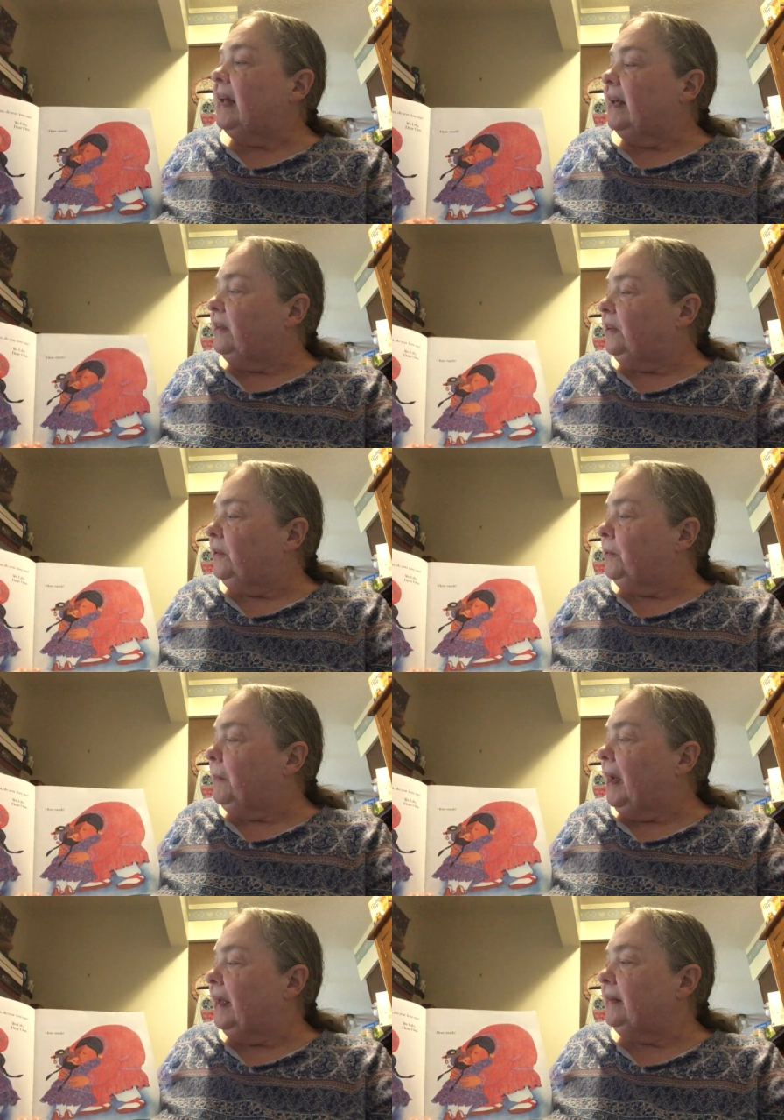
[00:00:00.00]
I do,
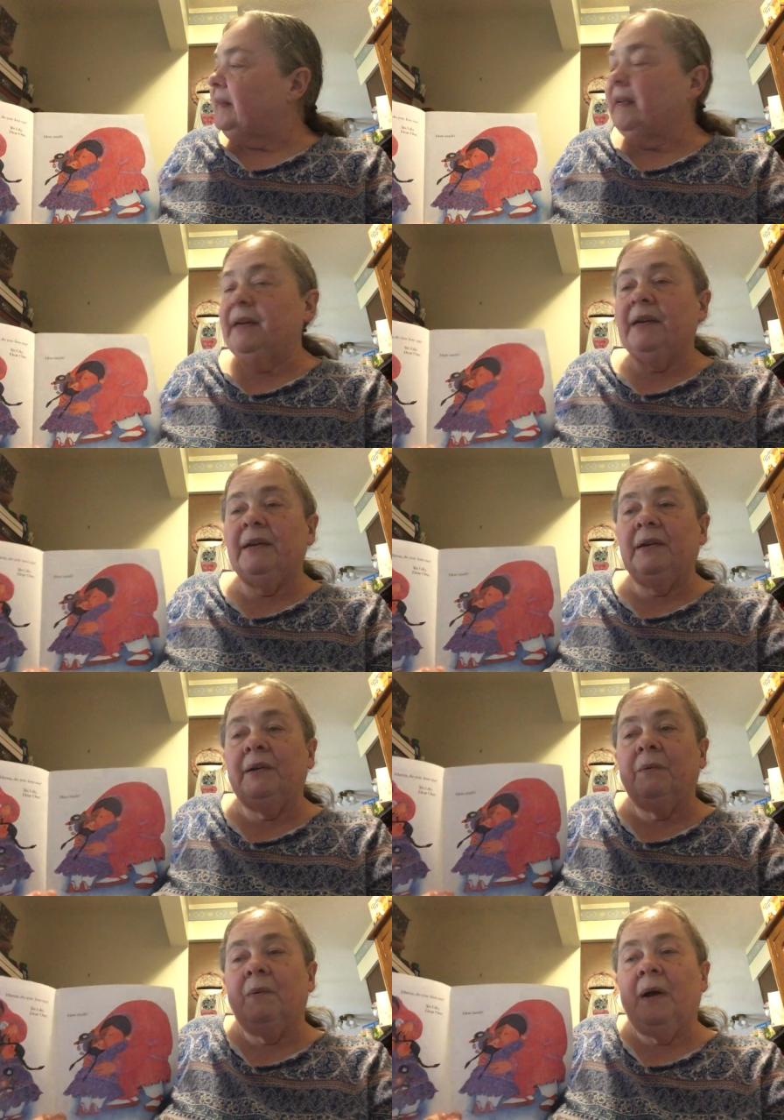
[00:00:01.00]
my
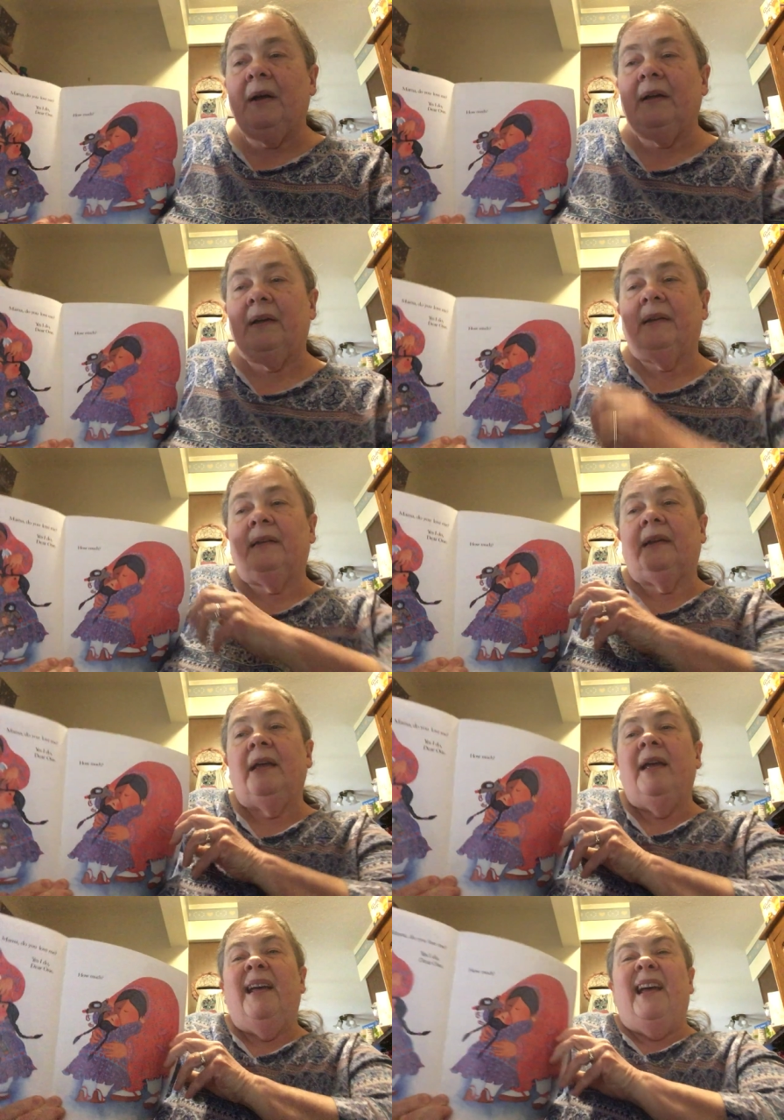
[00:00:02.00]
dear one.
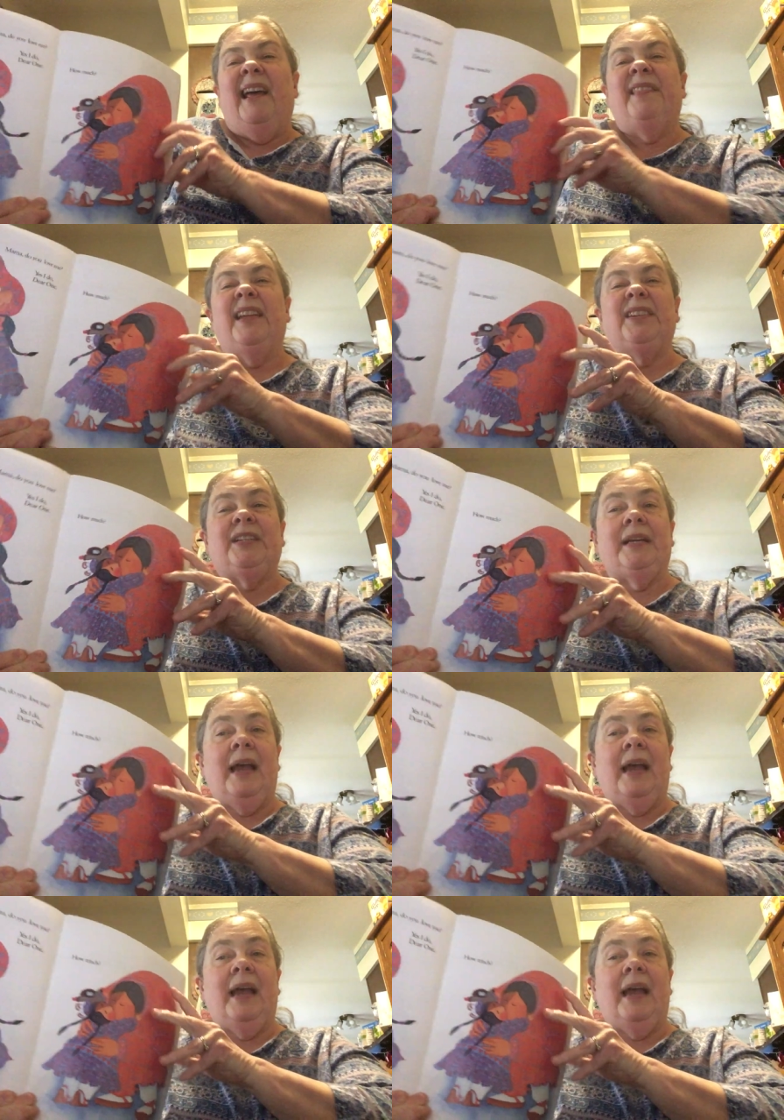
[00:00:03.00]
And then she